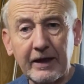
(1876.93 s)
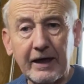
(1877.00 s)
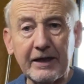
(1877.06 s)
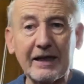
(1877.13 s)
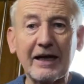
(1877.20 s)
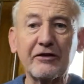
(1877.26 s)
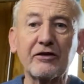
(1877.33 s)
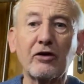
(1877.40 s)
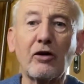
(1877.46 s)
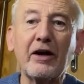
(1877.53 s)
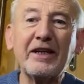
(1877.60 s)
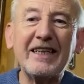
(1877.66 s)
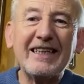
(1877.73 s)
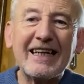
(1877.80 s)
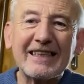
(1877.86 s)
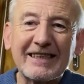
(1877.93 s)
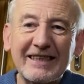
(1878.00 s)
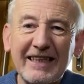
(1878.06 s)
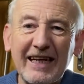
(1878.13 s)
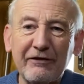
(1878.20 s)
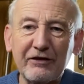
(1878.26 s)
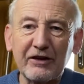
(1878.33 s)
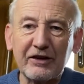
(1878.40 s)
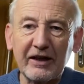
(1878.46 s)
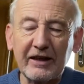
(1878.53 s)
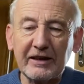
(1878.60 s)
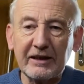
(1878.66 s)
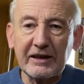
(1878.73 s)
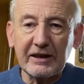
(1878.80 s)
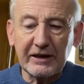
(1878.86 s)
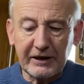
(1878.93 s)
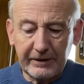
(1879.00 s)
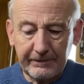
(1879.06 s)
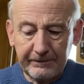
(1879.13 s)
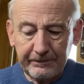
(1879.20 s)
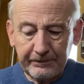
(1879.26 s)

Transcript: and it hasn't got any nasty aftertastes.